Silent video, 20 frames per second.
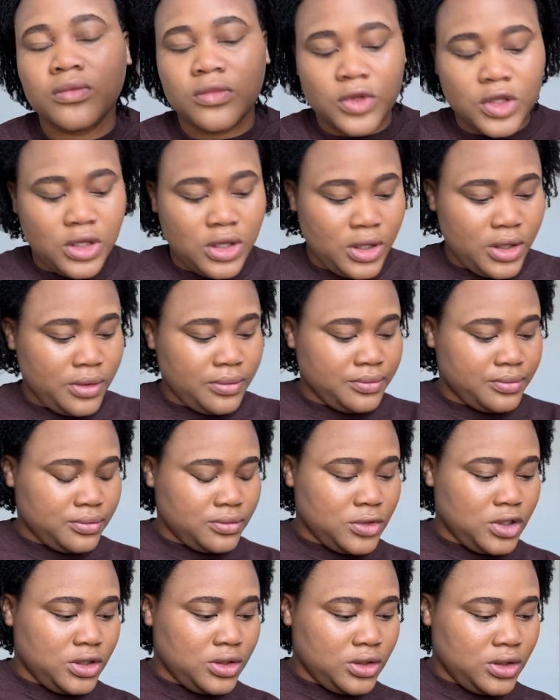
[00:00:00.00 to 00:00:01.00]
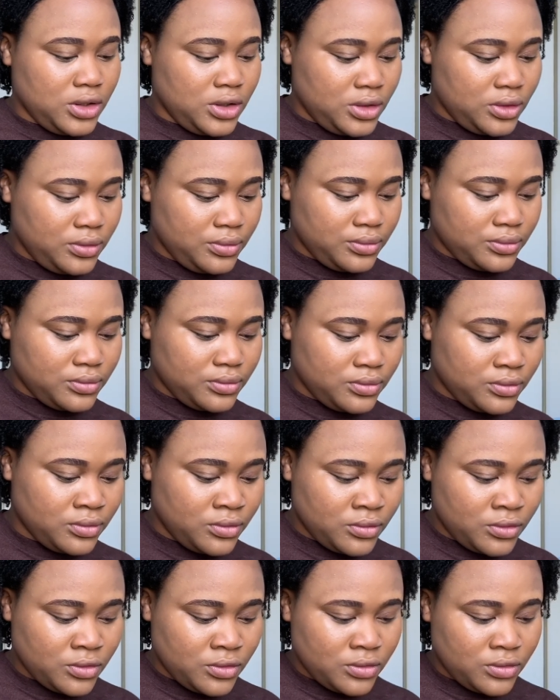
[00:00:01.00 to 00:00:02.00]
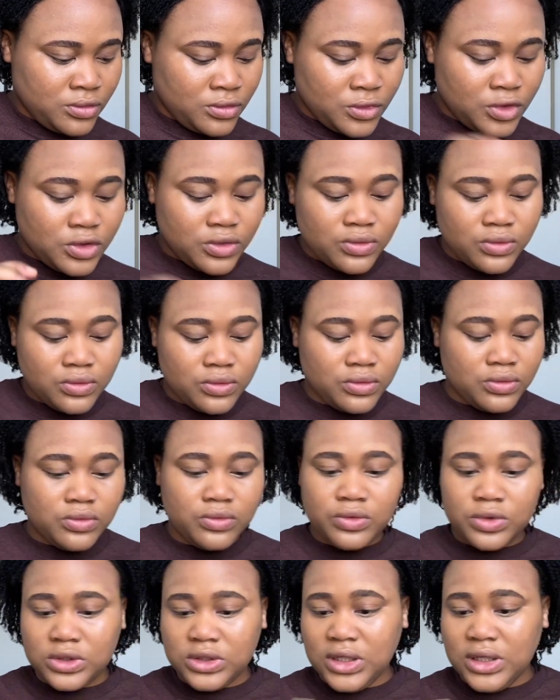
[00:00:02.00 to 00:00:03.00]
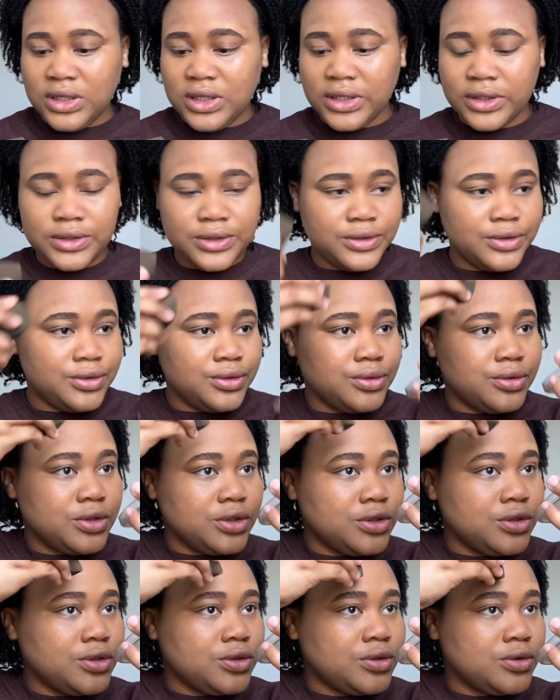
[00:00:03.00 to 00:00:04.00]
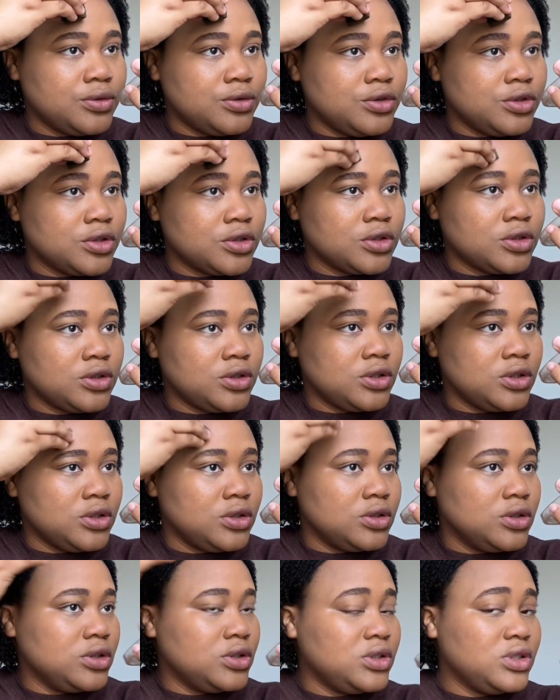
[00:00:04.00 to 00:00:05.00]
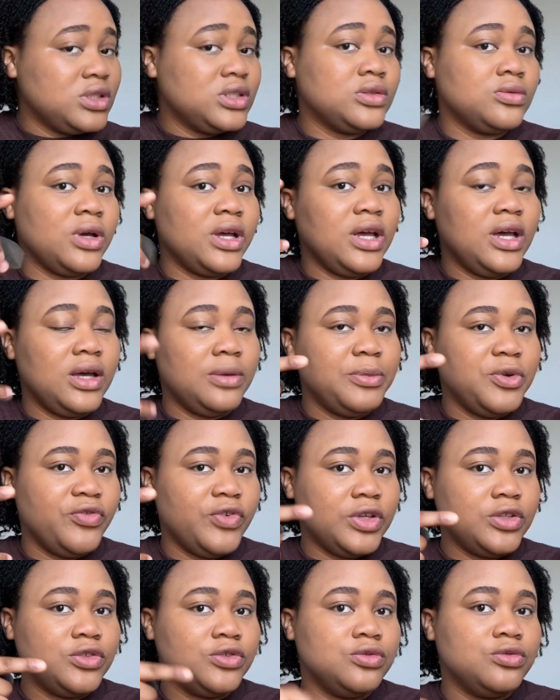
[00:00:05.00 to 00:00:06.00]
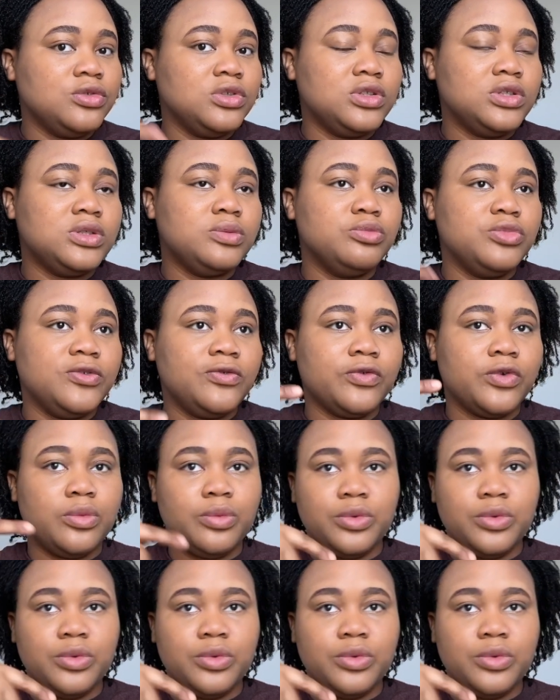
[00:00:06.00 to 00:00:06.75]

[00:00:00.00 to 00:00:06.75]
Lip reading: Yeah, and then what I like to do is to just take this is why I prefer to do it before